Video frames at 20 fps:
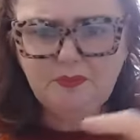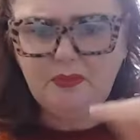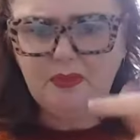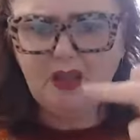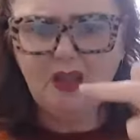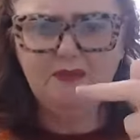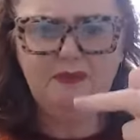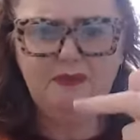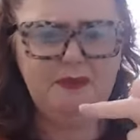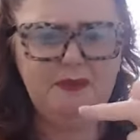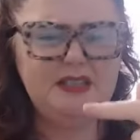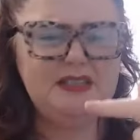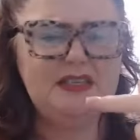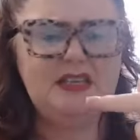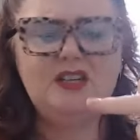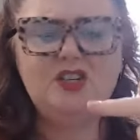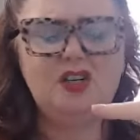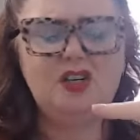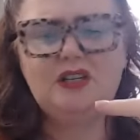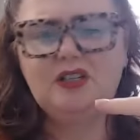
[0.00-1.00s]
I've
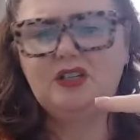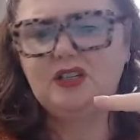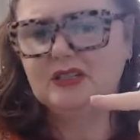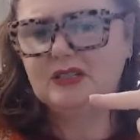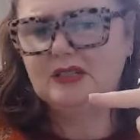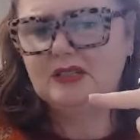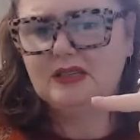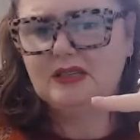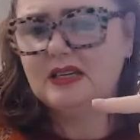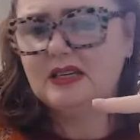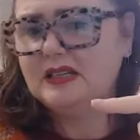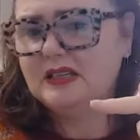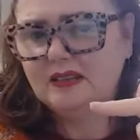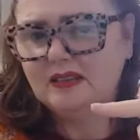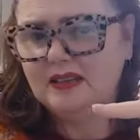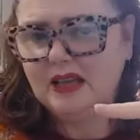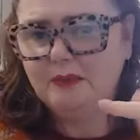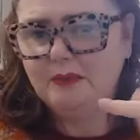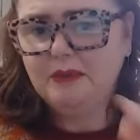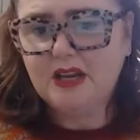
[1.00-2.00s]
essentially just
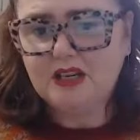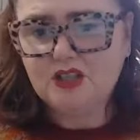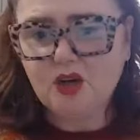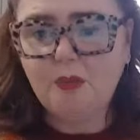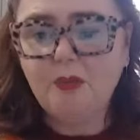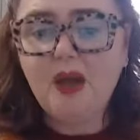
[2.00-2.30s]
knitted that much.